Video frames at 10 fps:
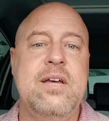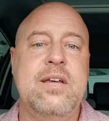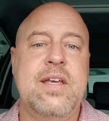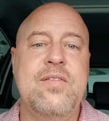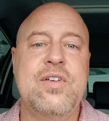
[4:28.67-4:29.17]

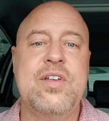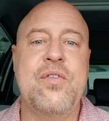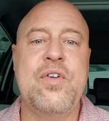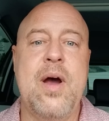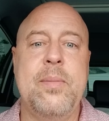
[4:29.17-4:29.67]
and give
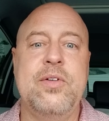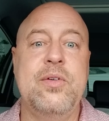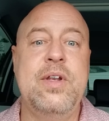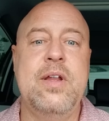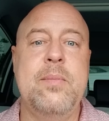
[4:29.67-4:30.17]
yourself an
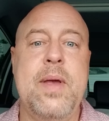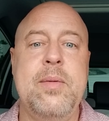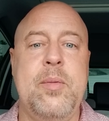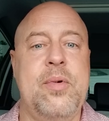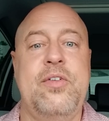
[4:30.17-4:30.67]
opportunity to
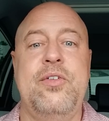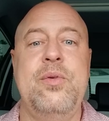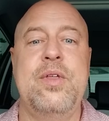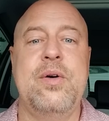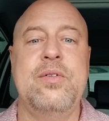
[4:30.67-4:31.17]
maybe
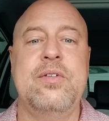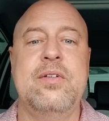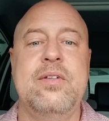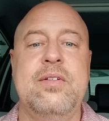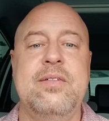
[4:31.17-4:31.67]
pursue those.
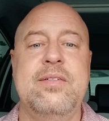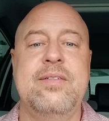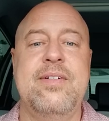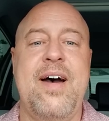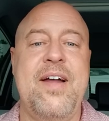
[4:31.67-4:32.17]

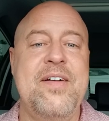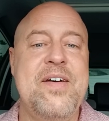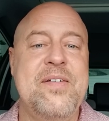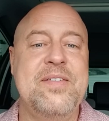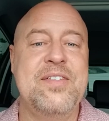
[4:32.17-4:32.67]
I don't
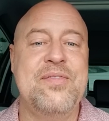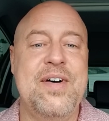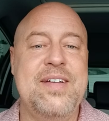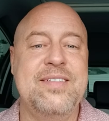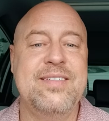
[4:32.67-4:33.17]
know. It's
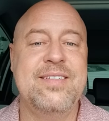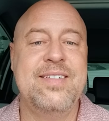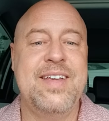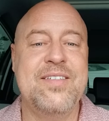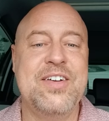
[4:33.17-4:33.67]
fun.
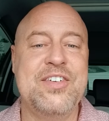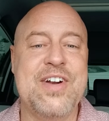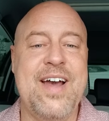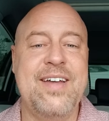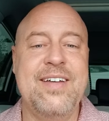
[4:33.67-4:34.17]
Give it a
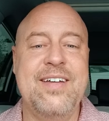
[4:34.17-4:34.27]
try.